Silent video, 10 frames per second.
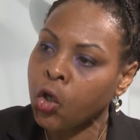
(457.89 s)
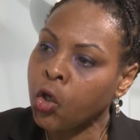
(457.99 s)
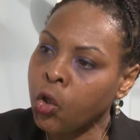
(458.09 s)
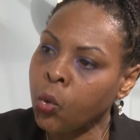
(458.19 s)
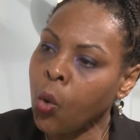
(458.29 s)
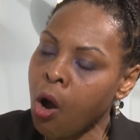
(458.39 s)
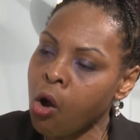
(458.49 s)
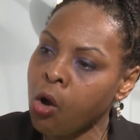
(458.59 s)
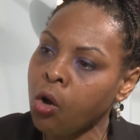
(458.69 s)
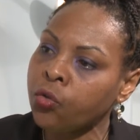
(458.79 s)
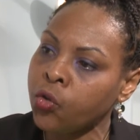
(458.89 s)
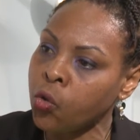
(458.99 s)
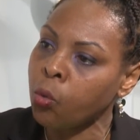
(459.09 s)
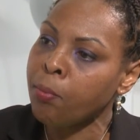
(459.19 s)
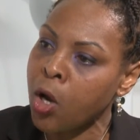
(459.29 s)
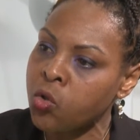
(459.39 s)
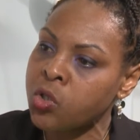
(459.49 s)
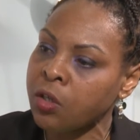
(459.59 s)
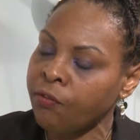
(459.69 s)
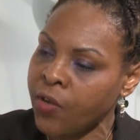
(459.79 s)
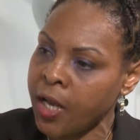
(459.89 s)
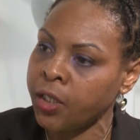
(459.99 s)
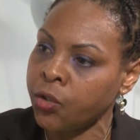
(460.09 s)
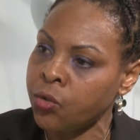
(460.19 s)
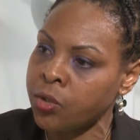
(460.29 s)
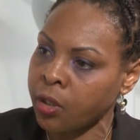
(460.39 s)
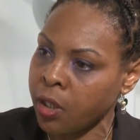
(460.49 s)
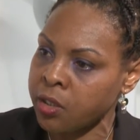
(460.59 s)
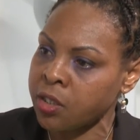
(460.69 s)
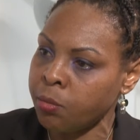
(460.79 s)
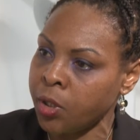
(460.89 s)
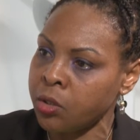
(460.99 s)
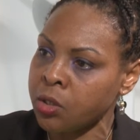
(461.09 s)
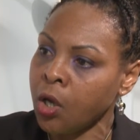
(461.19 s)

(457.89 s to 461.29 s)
who are your most valued customers?